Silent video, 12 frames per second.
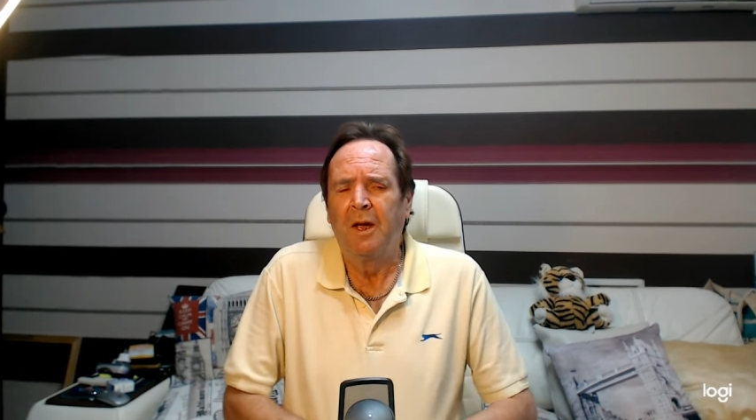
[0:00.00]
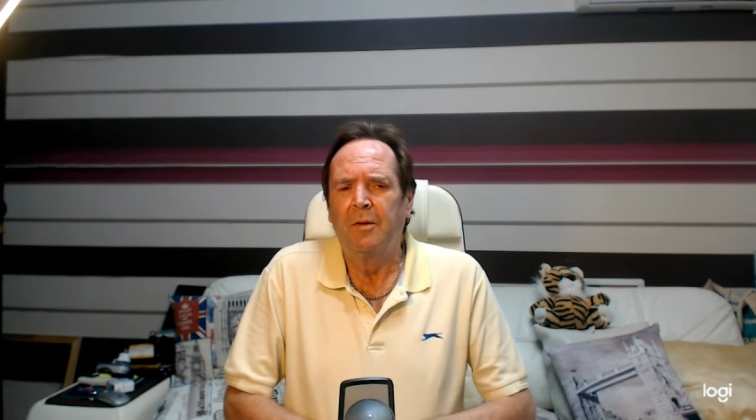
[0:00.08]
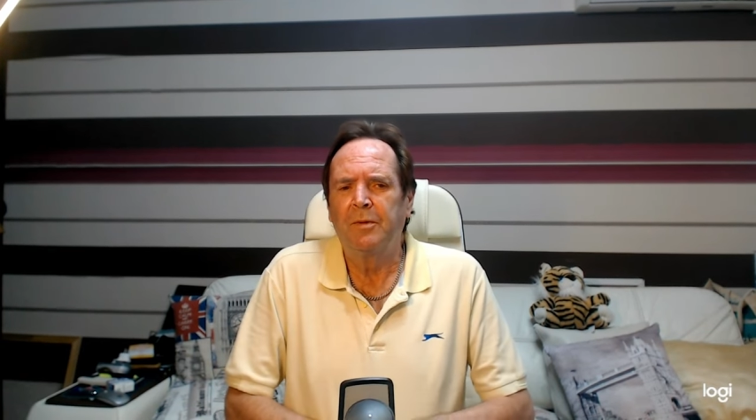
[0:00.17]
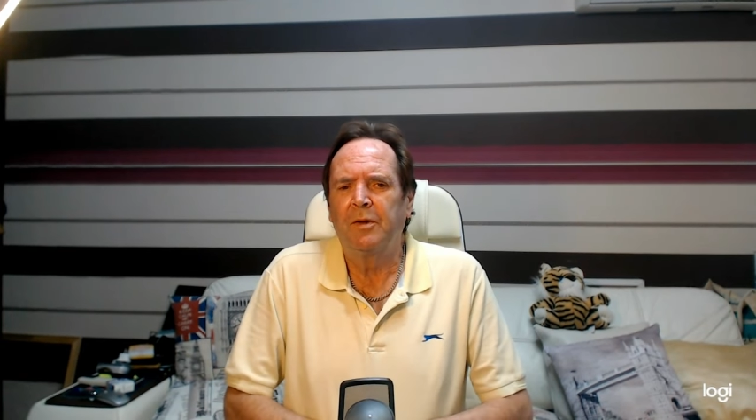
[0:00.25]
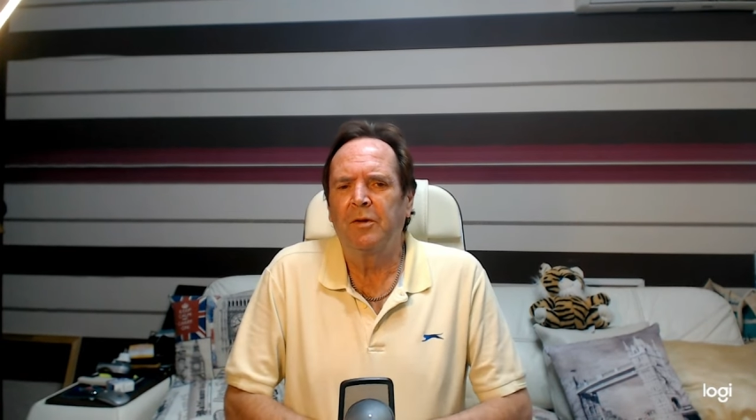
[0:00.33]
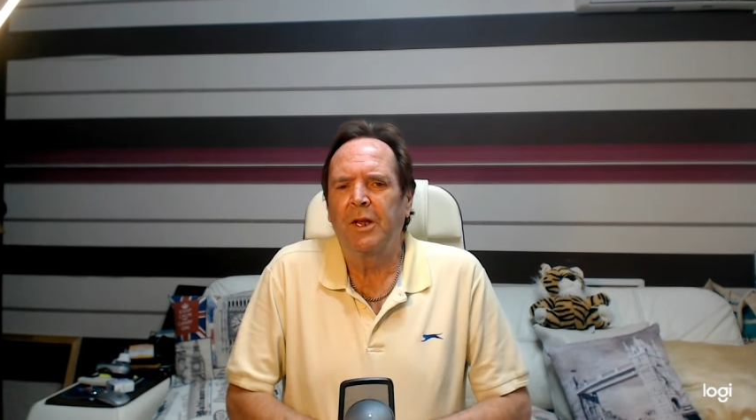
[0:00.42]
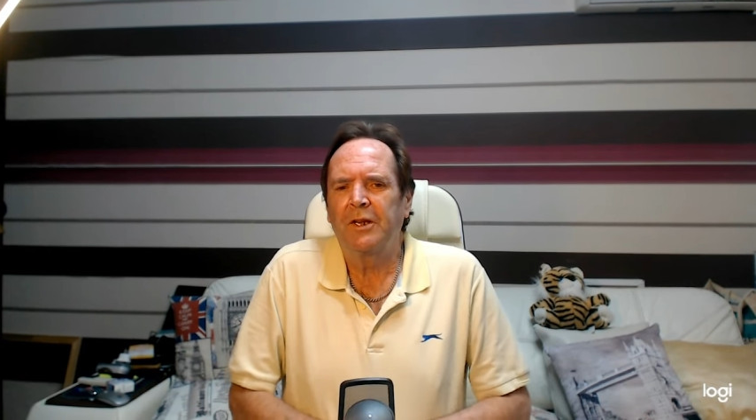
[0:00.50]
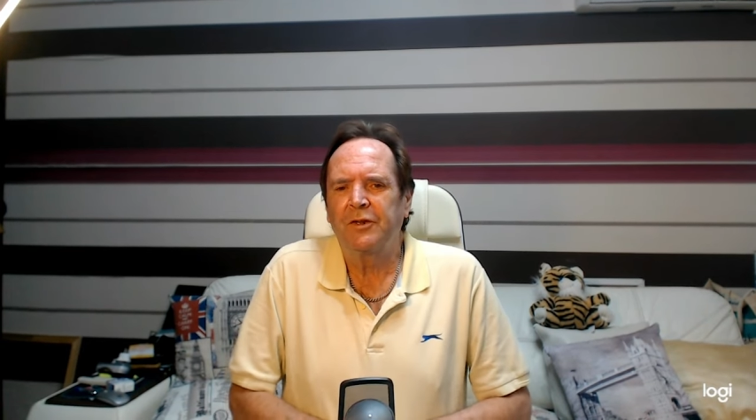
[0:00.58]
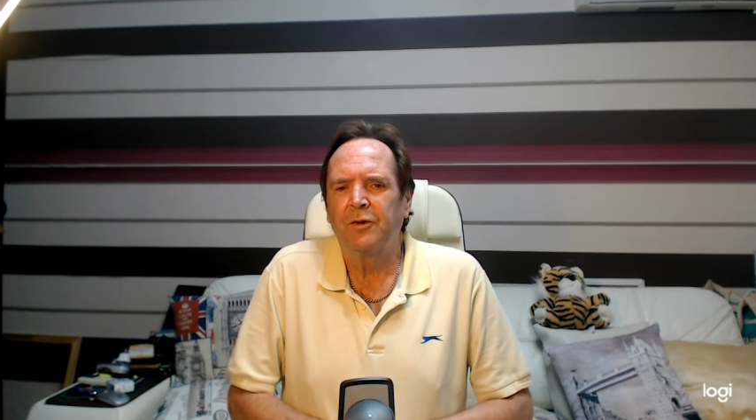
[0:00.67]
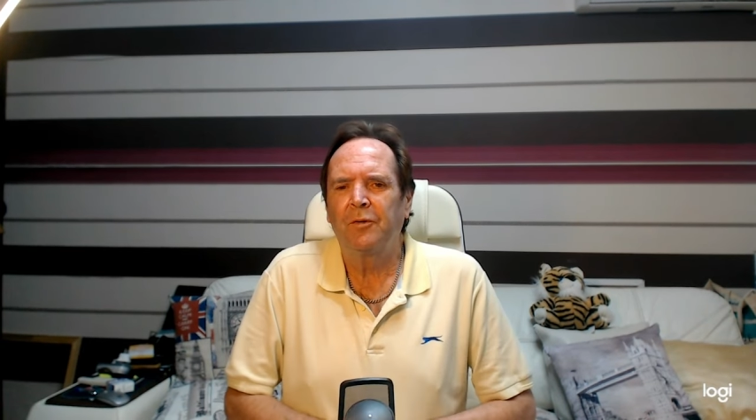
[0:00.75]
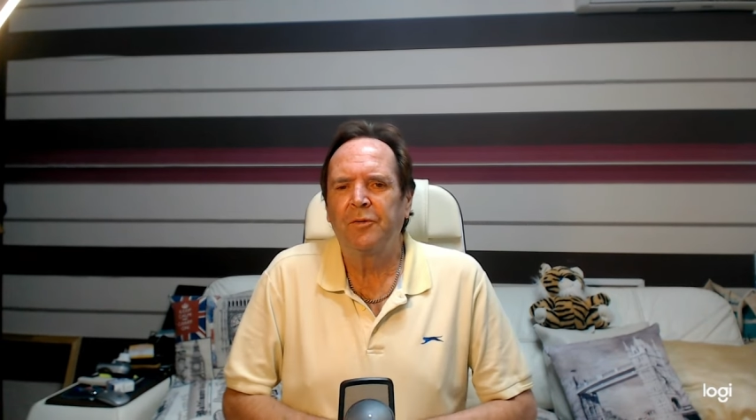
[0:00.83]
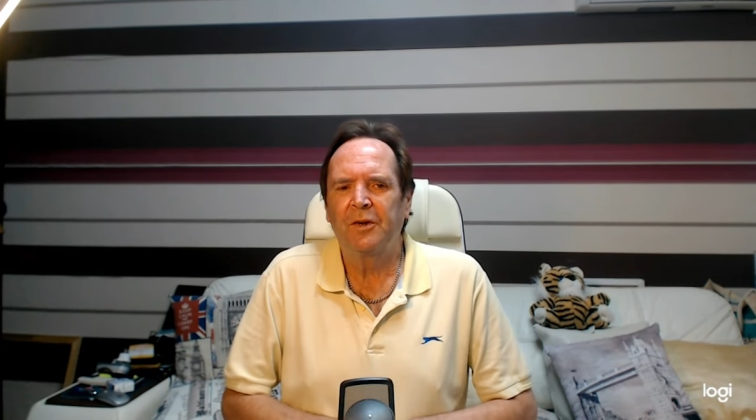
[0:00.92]
I mean, let's
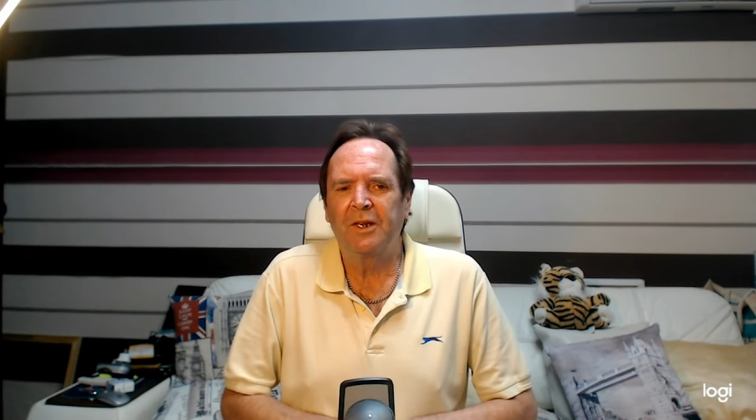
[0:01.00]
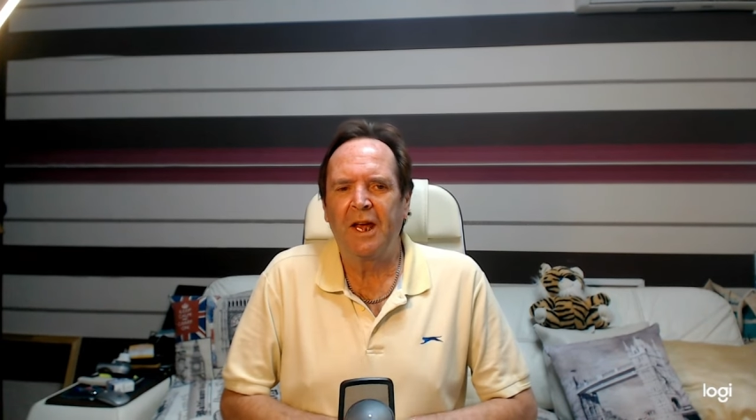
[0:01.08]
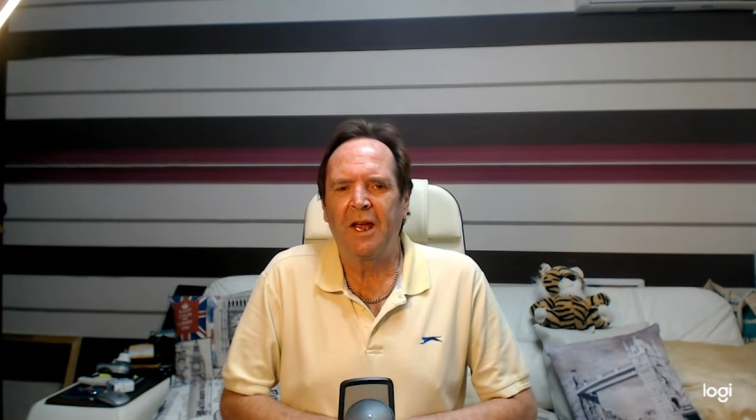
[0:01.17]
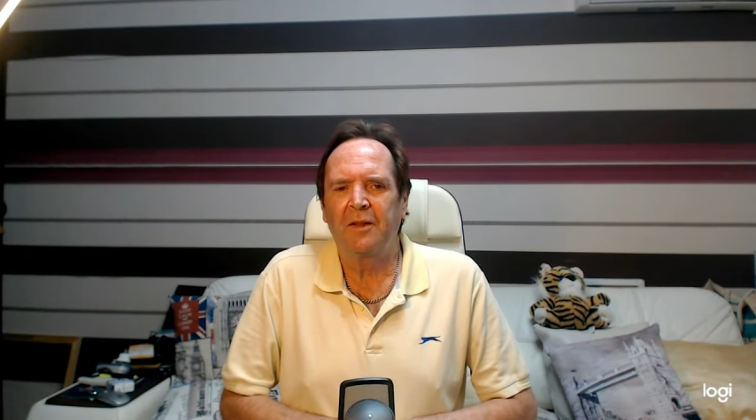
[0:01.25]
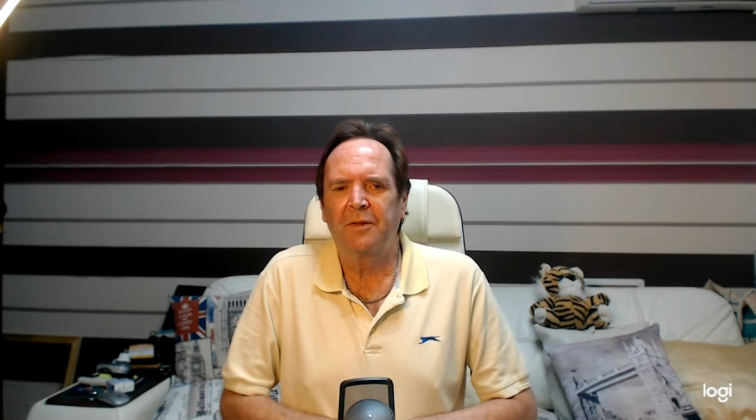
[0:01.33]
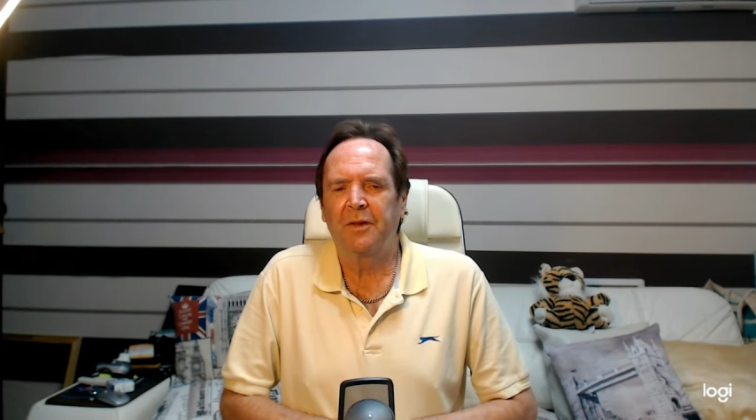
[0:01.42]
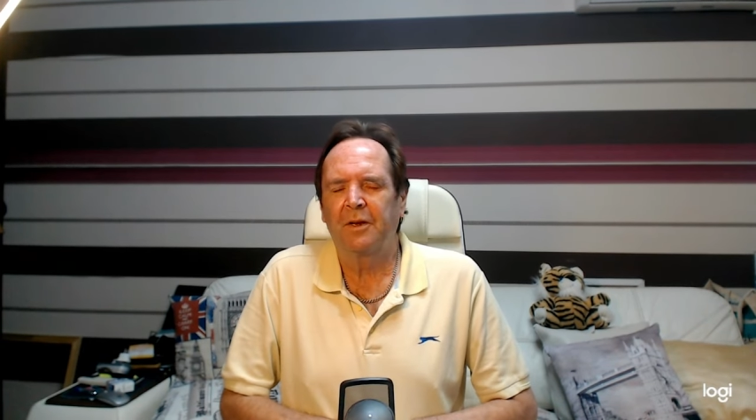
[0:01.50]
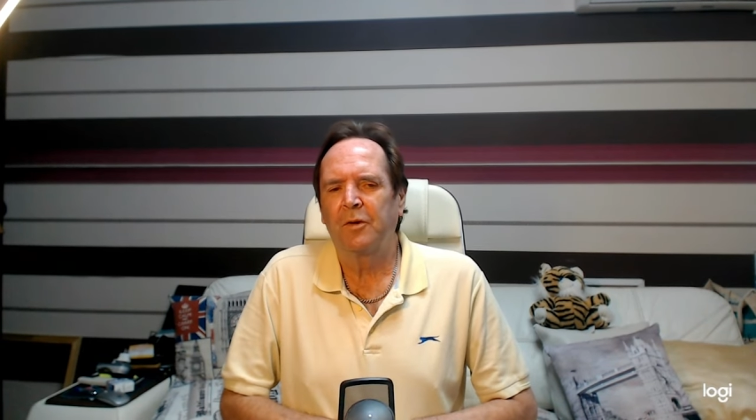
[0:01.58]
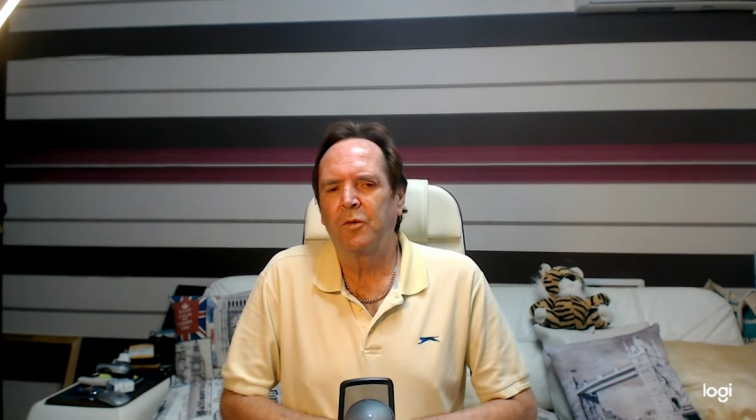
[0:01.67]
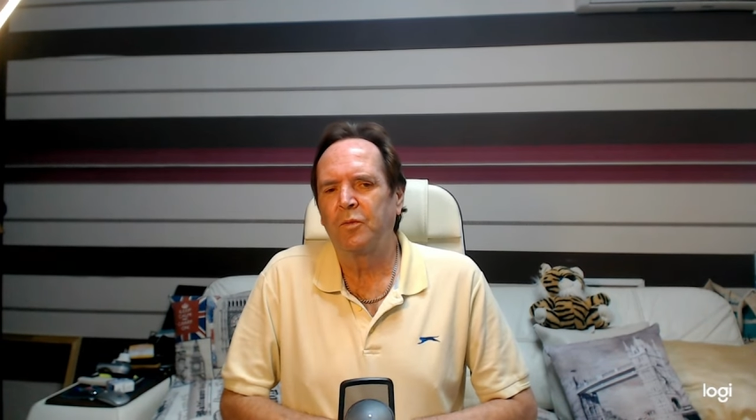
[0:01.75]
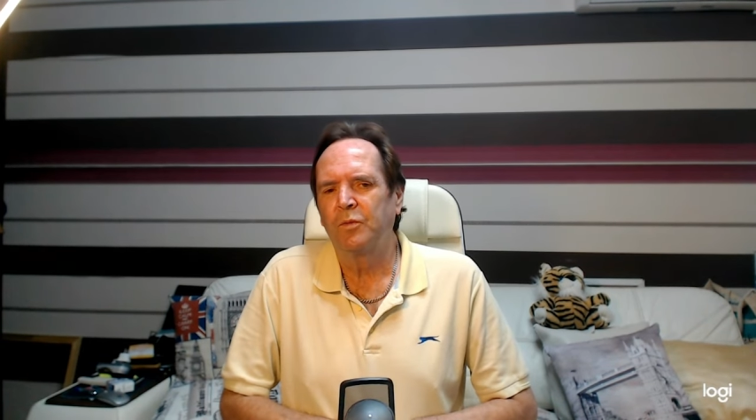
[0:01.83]
not forget that